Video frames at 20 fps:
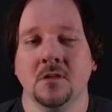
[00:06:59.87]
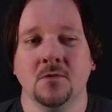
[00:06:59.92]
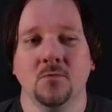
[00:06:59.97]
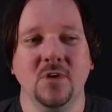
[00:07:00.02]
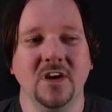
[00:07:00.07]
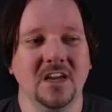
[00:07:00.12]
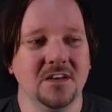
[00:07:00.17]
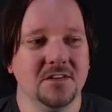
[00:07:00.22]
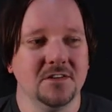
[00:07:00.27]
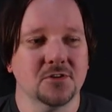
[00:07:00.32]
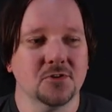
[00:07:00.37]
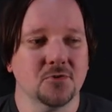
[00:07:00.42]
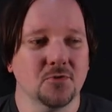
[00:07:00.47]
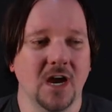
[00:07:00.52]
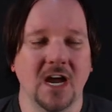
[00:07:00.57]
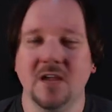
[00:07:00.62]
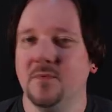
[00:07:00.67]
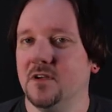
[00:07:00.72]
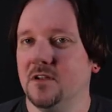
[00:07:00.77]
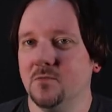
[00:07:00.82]
We can
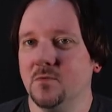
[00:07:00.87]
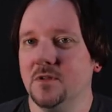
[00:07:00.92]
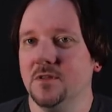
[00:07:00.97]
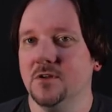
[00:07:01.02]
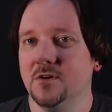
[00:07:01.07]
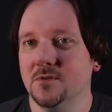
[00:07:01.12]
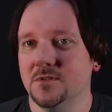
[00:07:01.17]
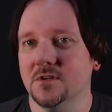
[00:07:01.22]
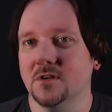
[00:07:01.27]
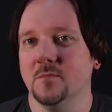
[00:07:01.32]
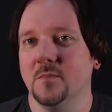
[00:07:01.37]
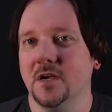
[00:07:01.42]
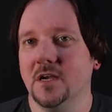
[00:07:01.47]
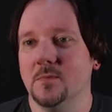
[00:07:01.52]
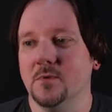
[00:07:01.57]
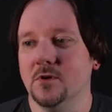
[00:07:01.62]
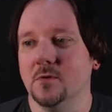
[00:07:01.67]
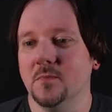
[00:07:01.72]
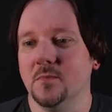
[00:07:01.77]
describe it with notes on paper,